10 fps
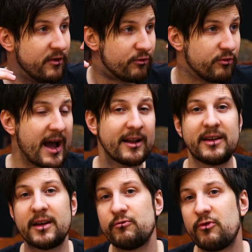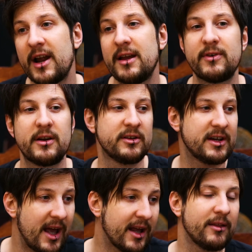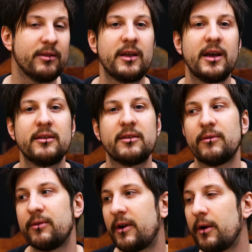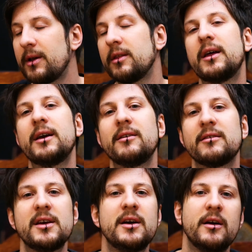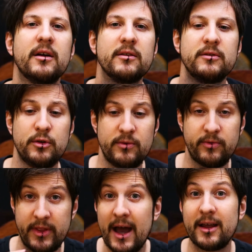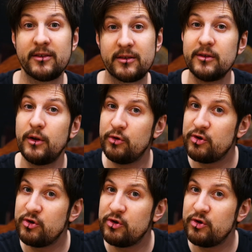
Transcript: ranting and raving and kicking things and throwing things. That is you